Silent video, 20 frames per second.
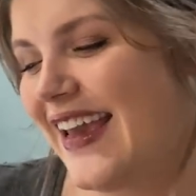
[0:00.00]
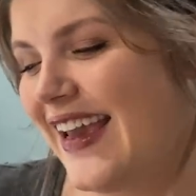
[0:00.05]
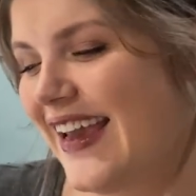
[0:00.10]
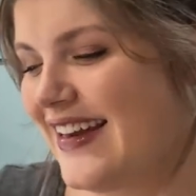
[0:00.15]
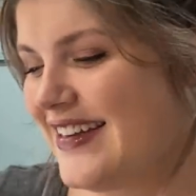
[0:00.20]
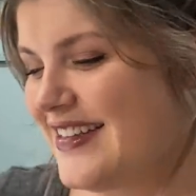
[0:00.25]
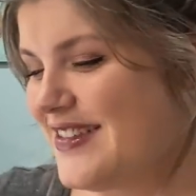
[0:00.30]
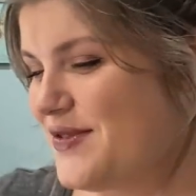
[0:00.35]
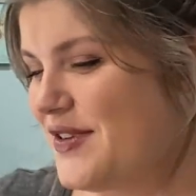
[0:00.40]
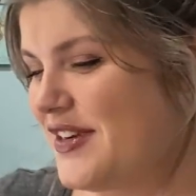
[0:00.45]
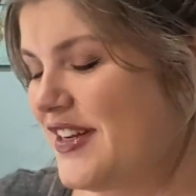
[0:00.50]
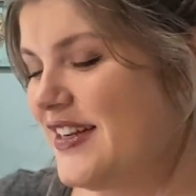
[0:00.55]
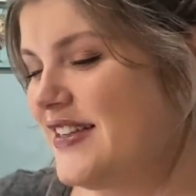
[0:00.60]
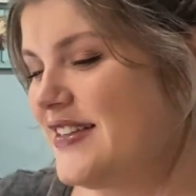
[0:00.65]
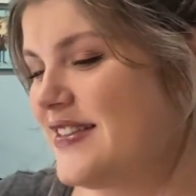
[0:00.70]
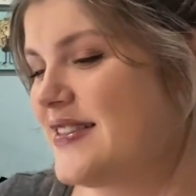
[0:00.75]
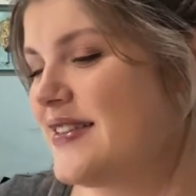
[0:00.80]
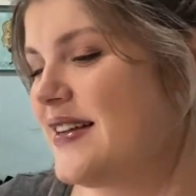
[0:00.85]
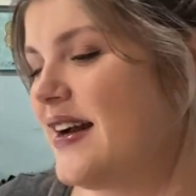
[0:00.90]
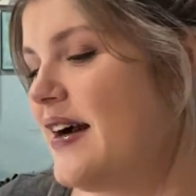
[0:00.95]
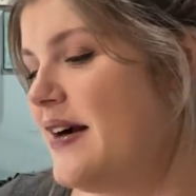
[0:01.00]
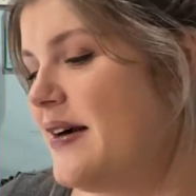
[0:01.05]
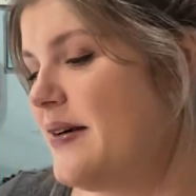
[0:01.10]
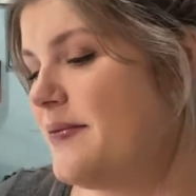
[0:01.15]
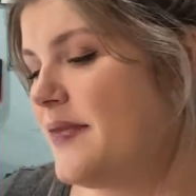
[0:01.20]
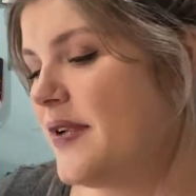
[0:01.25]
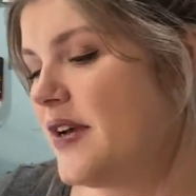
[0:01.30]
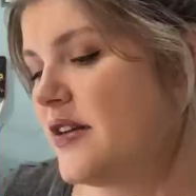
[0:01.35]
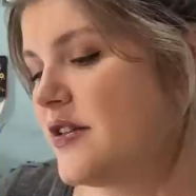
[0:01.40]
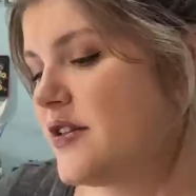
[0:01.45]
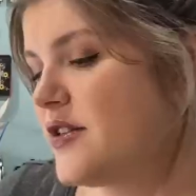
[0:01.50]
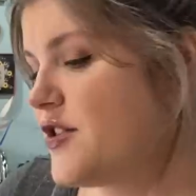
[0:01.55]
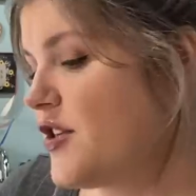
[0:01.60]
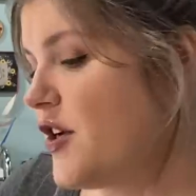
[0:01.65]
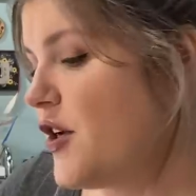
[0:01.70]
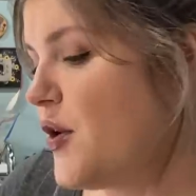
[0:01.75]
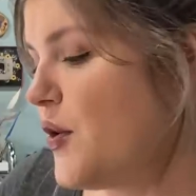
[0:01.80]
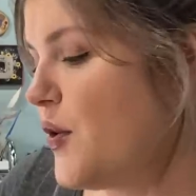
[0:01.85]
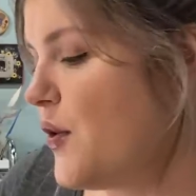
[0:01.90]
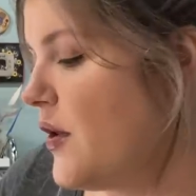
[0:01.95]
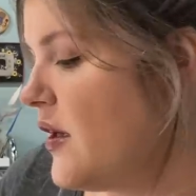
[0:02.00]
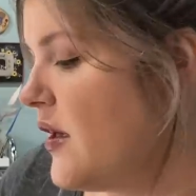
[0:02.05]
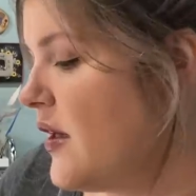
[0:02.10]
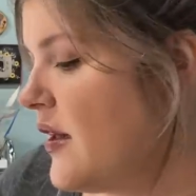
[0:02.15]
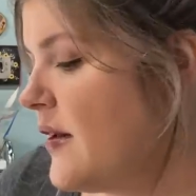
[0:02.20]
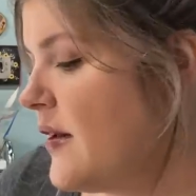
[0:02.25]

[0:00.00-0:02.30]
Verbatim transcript: It is what it is. Um, so